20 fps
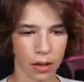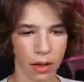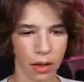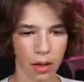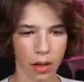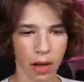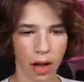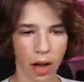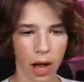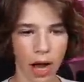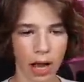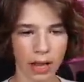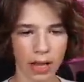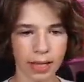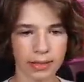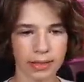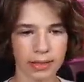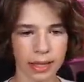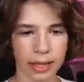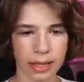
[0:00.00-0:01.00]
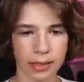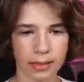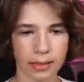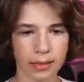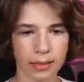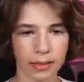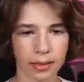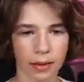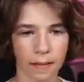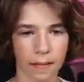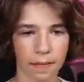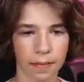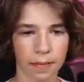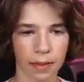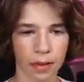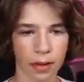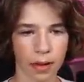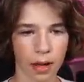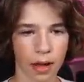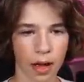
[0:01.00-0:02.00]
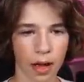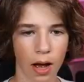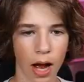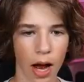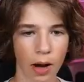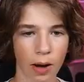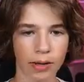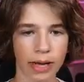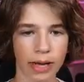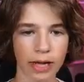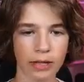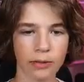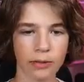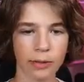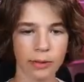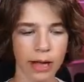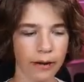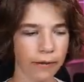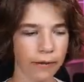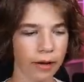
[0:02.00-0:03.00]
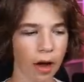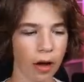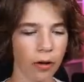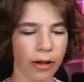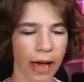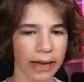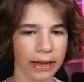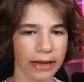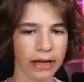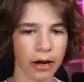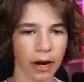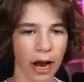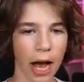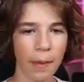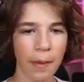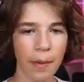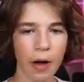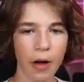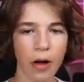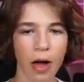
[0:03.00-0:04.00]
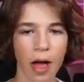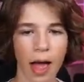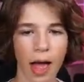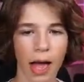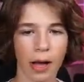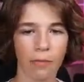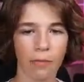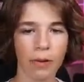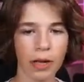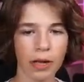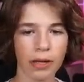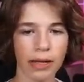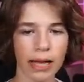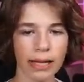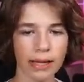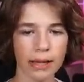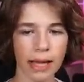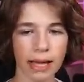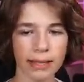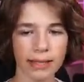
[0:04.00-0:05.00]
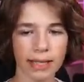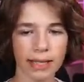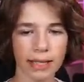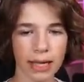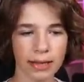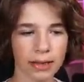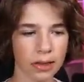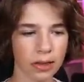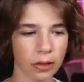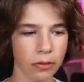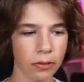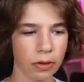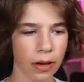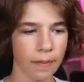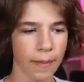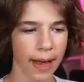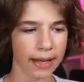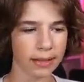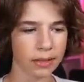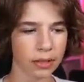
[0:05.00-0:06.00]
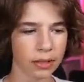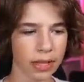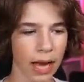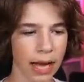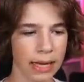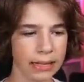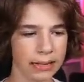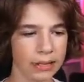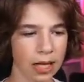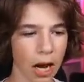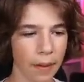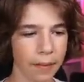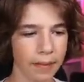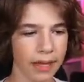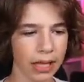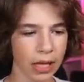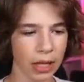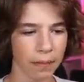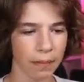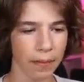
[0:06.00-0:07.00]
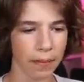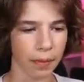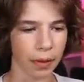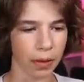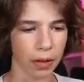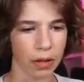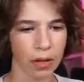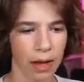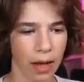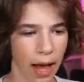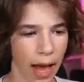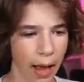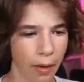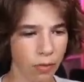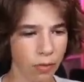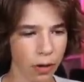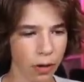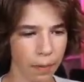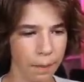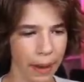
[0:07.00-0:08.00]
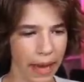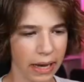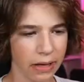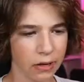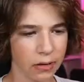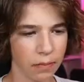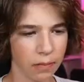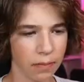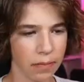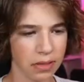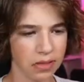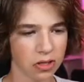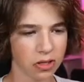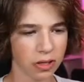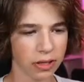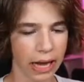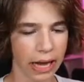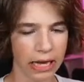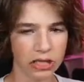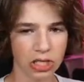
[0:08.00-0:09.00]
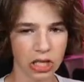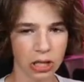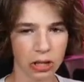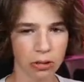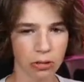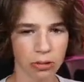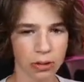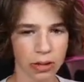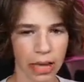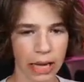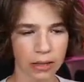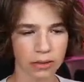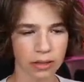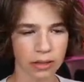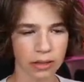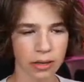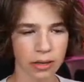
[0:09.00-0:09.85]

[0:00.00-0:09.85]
Alright, let's do this. Alright, guys, we gotta... Okay, here. How about... We let let's collect loot and mats. Guys, stop killing people. I will ban you, Mr. KG3000.